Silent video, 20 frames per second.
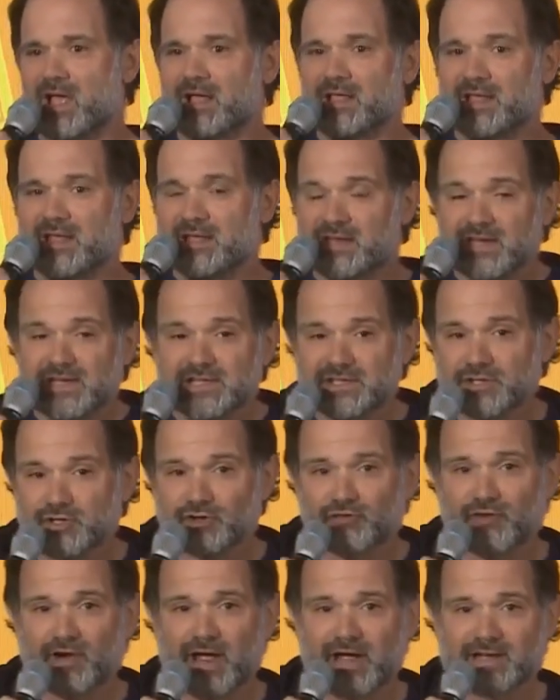It is
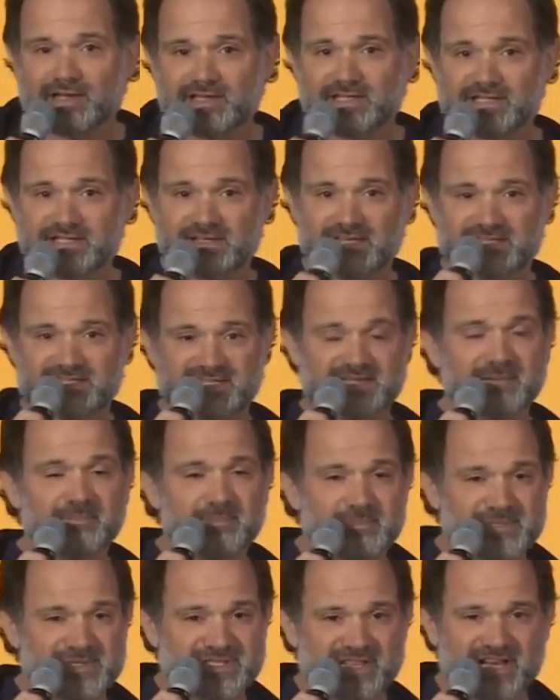correct. It
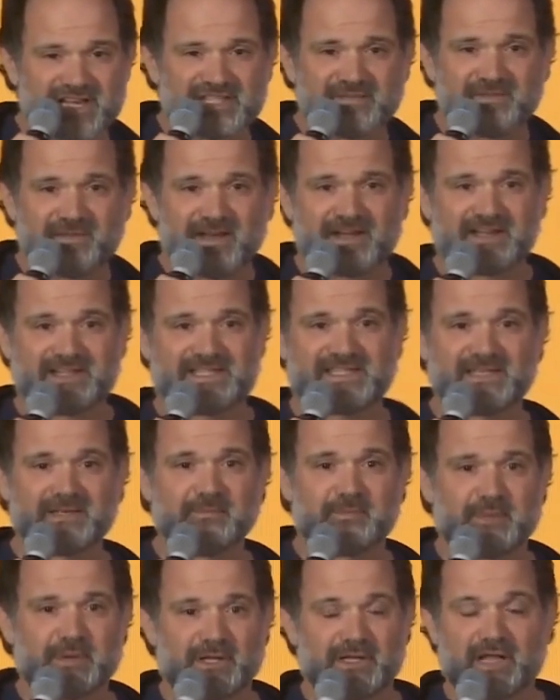starts very
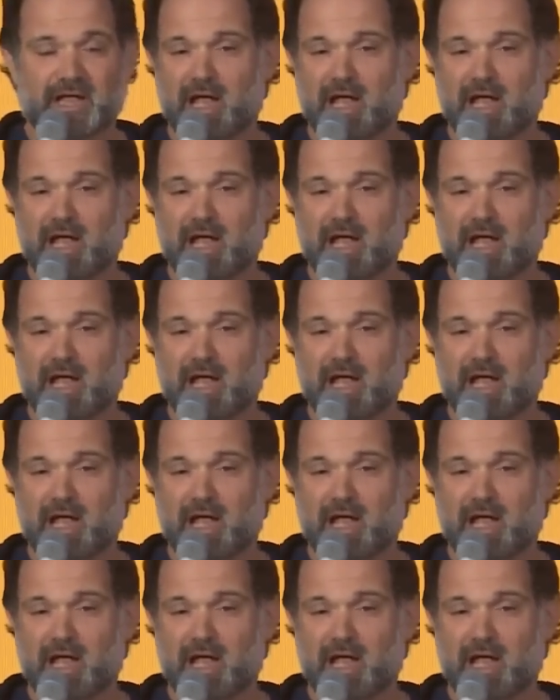simple.